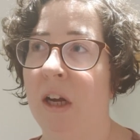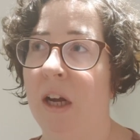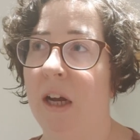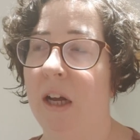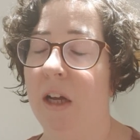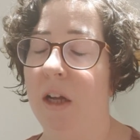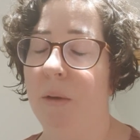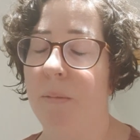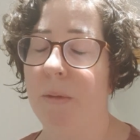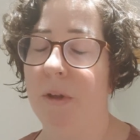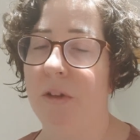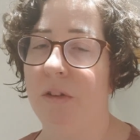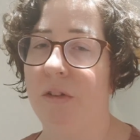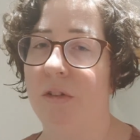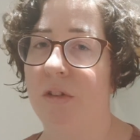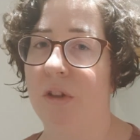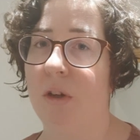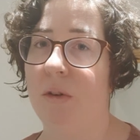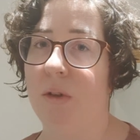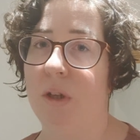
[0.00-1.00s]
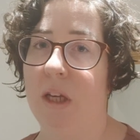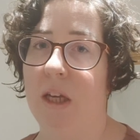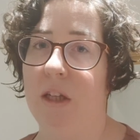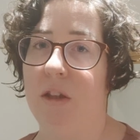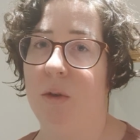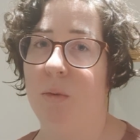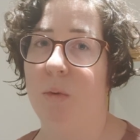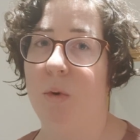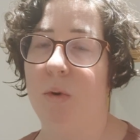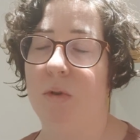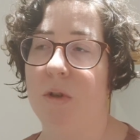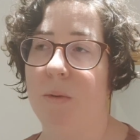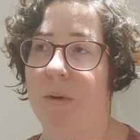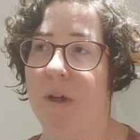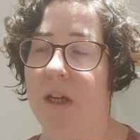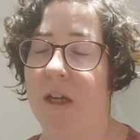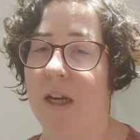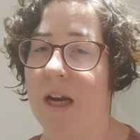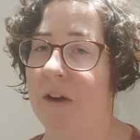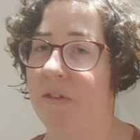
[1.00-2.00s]
and soak it in the water, but
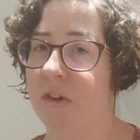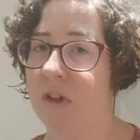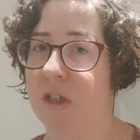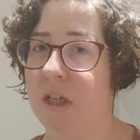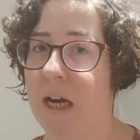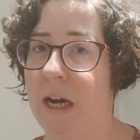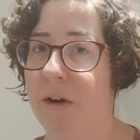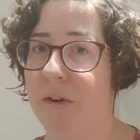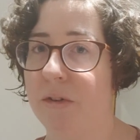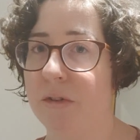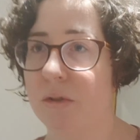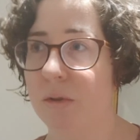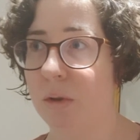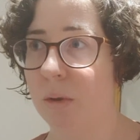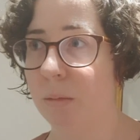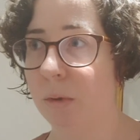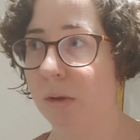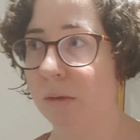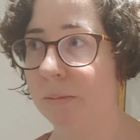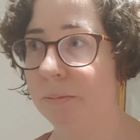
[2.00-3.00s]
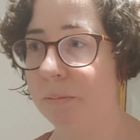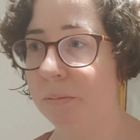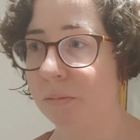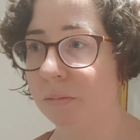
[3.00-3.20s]
you can have a shower as normal.